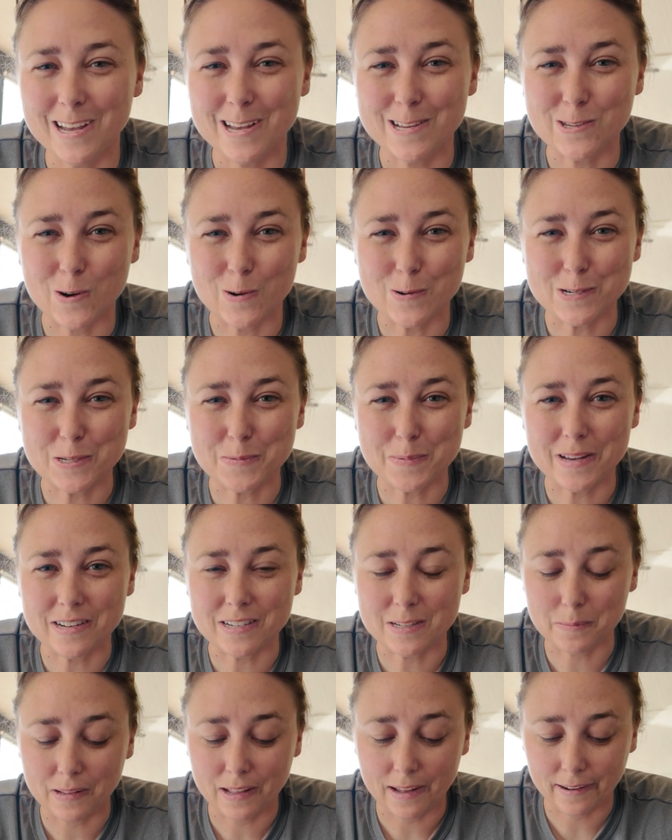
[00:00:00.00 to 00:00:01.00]
It's already
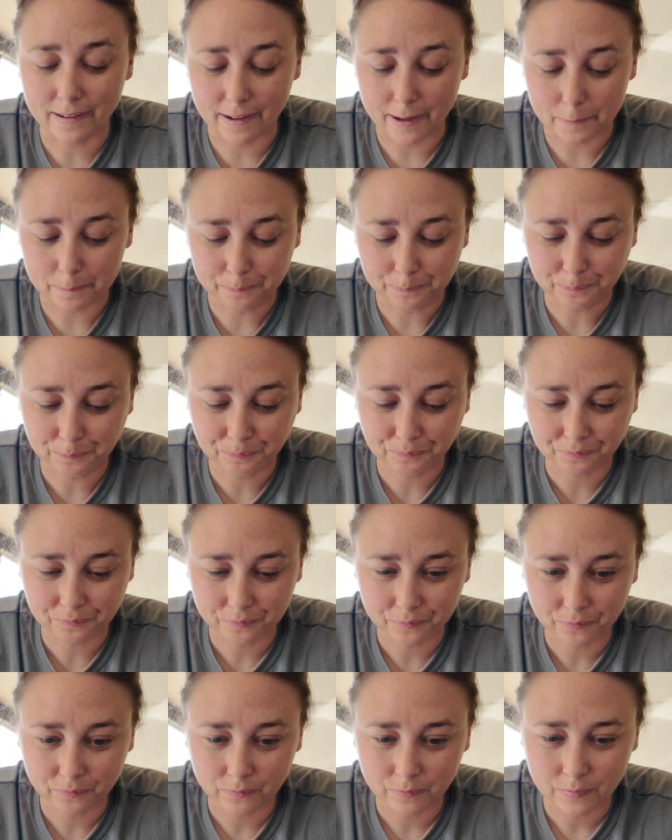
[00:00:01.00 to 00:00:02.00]
petting the black cat.
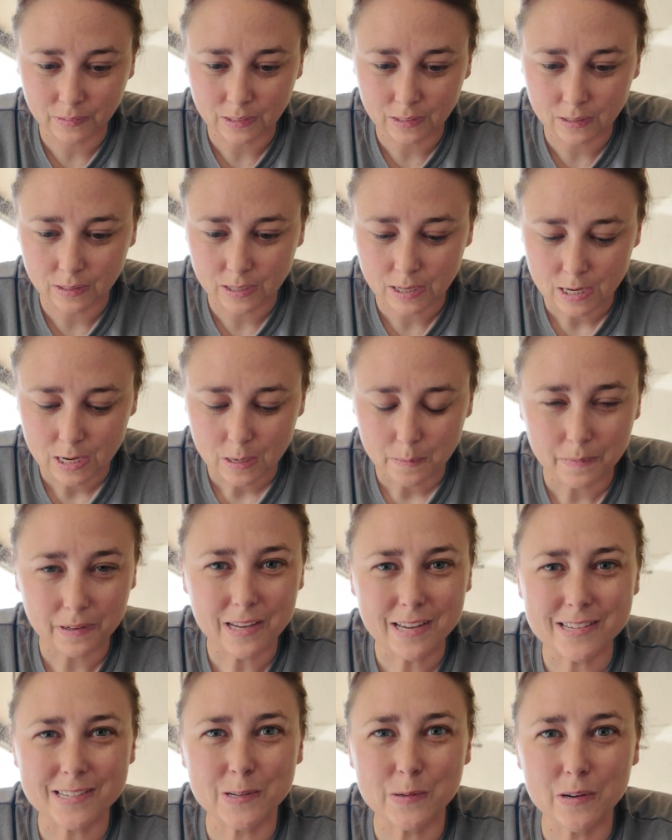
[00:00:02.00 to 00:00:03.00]
But
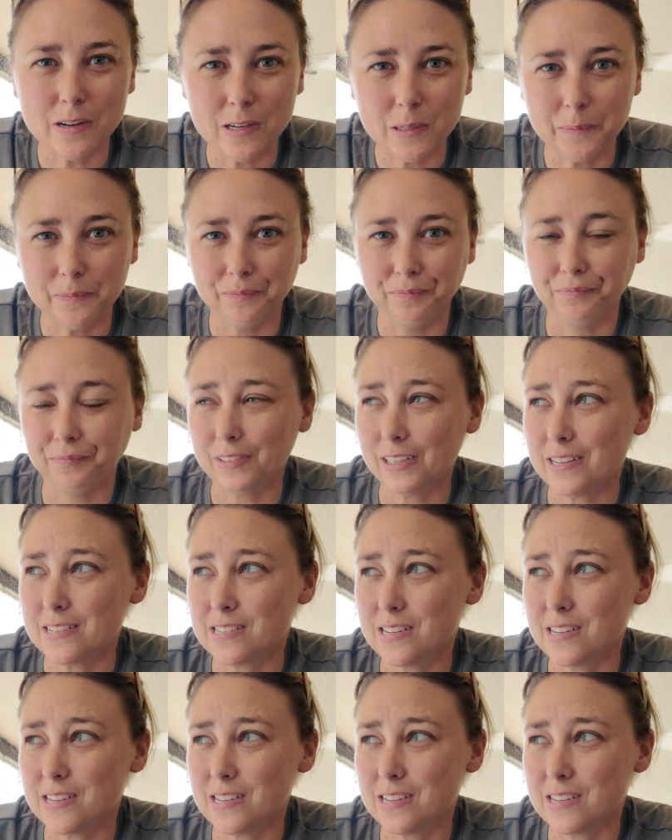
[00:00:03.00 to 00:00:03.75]
yeah, so like I